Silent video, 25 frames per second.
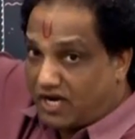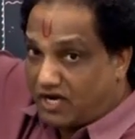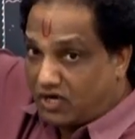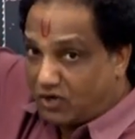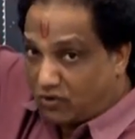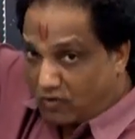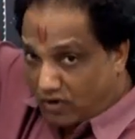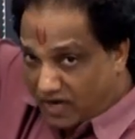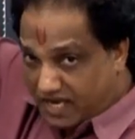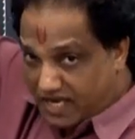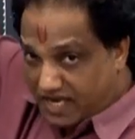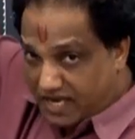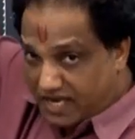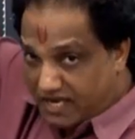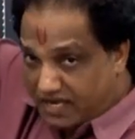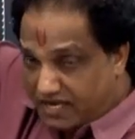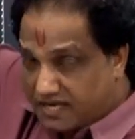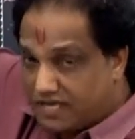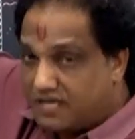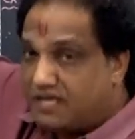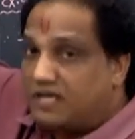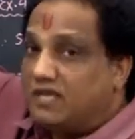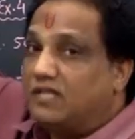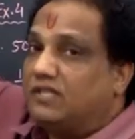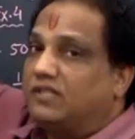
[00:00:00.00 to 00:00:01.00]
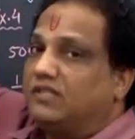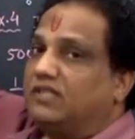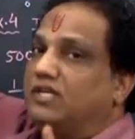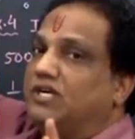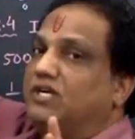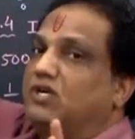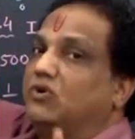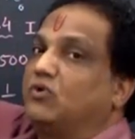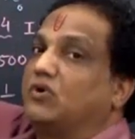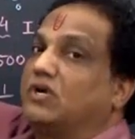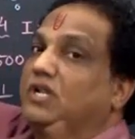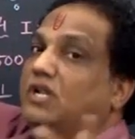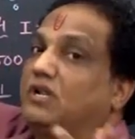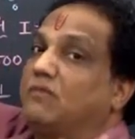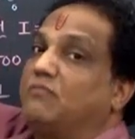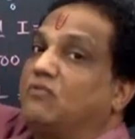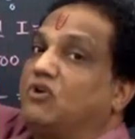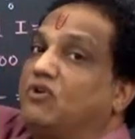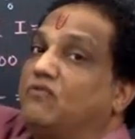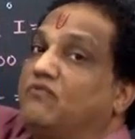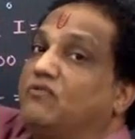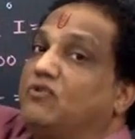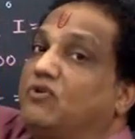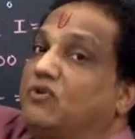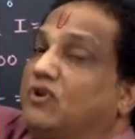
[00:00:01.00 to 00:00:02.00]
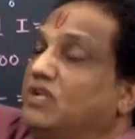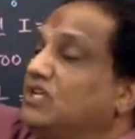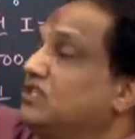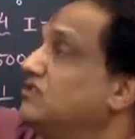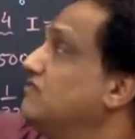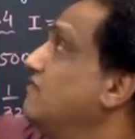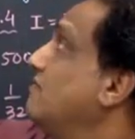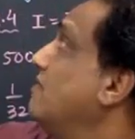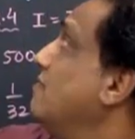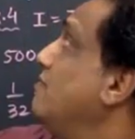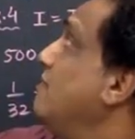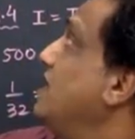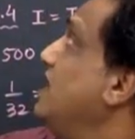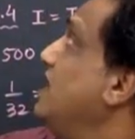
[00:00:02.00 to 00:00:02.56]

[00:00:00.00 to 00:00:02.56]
nuclei, the total number of nucleons will